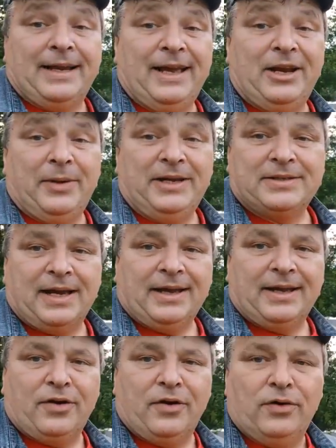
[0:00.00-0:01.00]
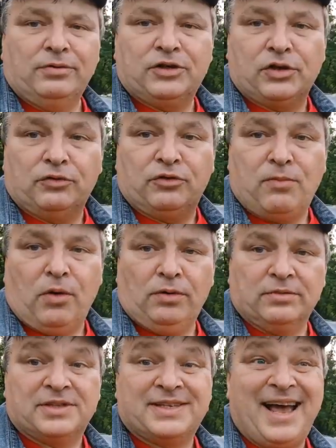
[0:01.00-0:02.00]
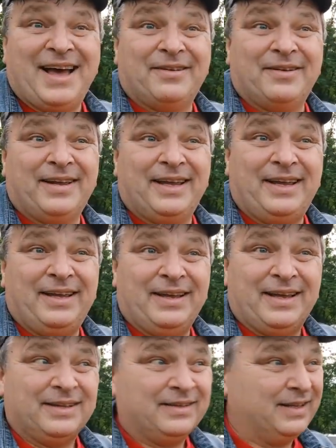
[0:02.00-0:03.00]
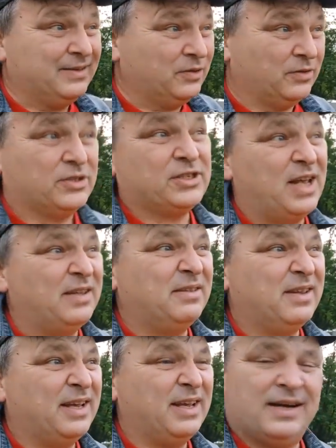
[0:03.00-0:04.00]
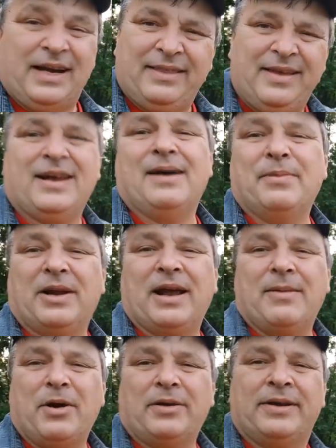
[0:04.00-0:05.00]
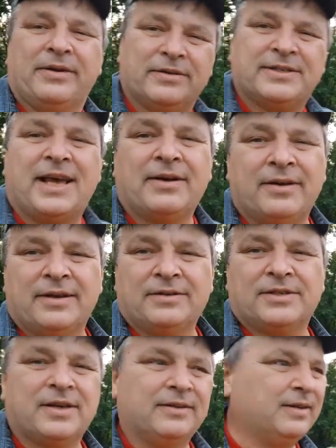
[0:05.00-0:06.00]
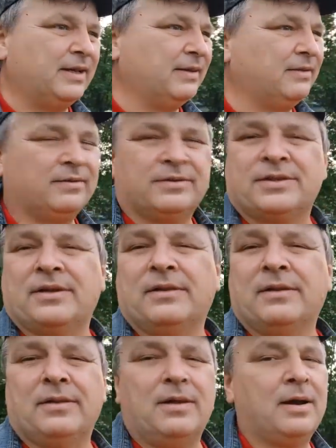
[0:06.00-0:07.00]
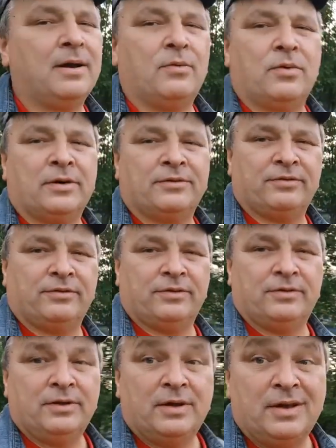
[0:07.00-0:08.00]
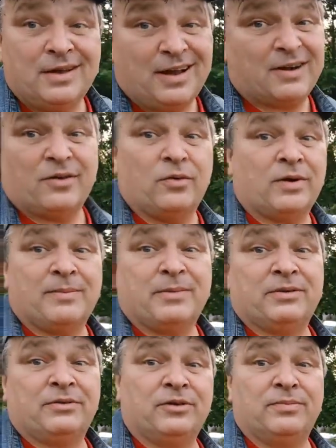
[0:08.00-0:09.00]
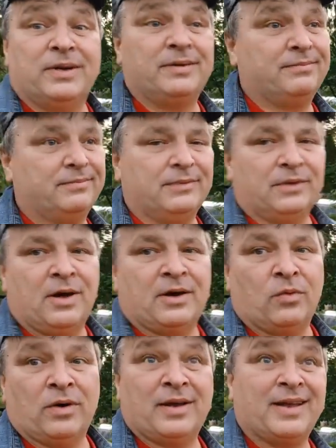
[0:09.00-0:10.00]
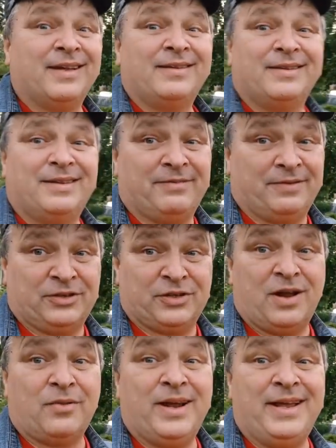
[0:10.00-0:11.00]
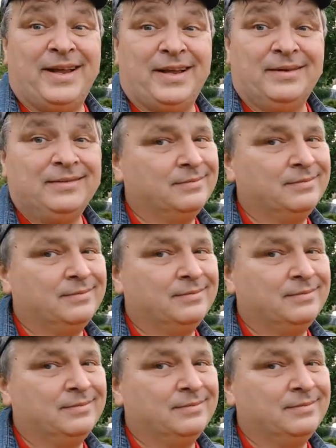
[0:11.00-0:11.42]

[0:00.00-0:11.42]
Anyways, I gotta go. So tomorrow's Saturday, and then there's Sunday, and I think I'm gonna come out here Saturday and Sunday. There's a lot of work to do. I don't know what I'm gonna do, but a lot of work, and if it's not raining,